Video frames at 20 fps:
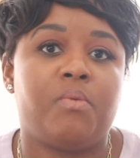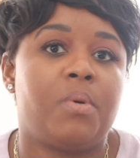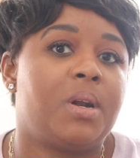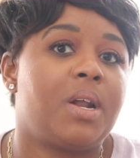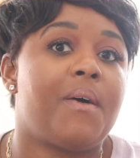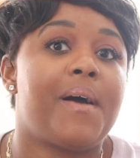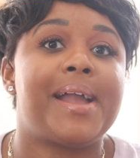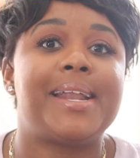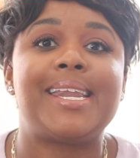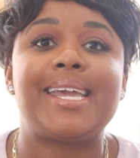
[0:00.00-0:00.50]
What
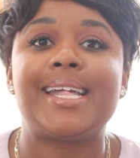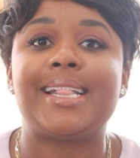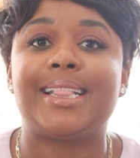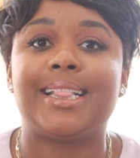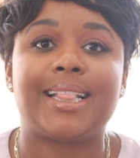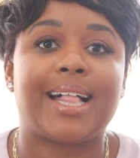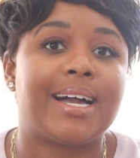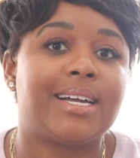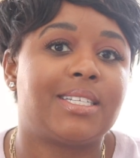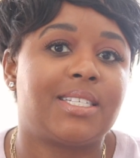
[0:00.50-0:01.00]
do I need
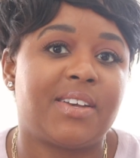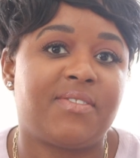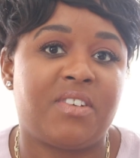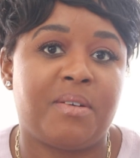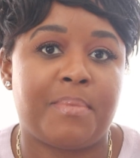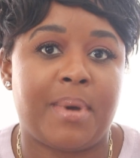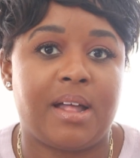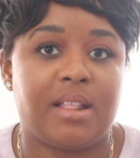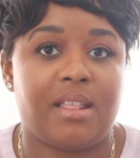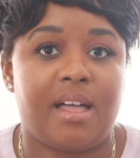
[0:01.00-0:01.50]
less of
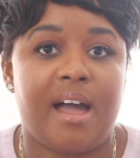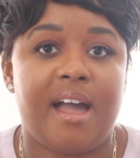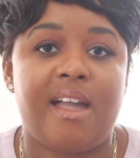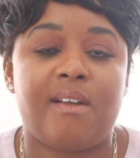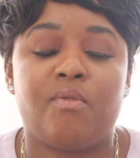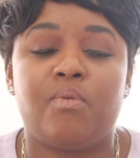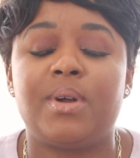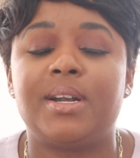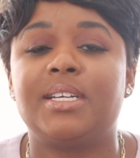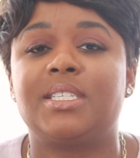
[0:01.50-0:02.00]
in my
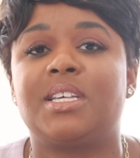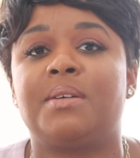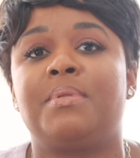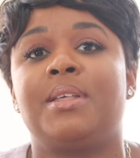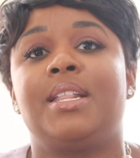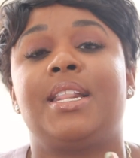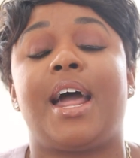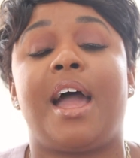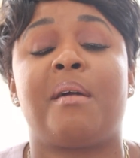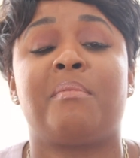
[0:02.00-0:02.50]
life? What is
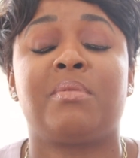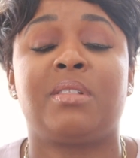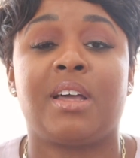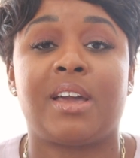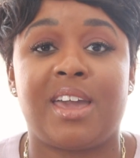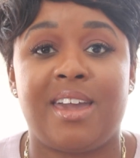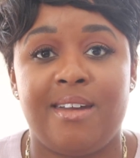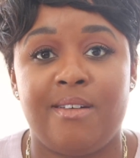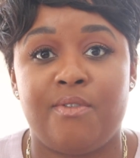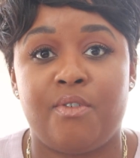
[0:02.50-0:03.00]
something that I'm
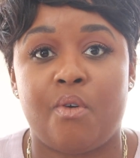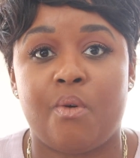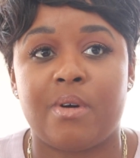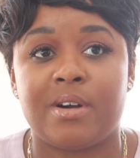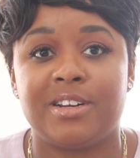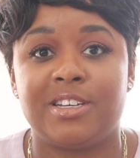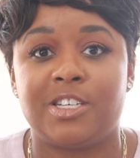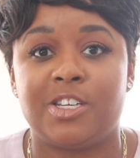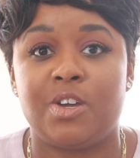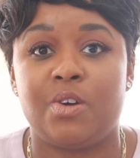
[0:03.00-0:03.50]
looking
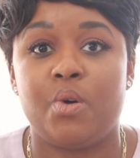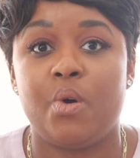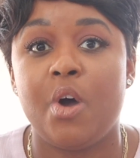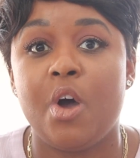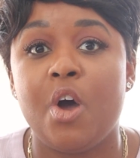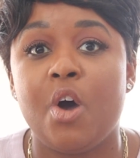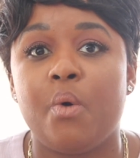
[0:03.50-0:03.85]
forward to?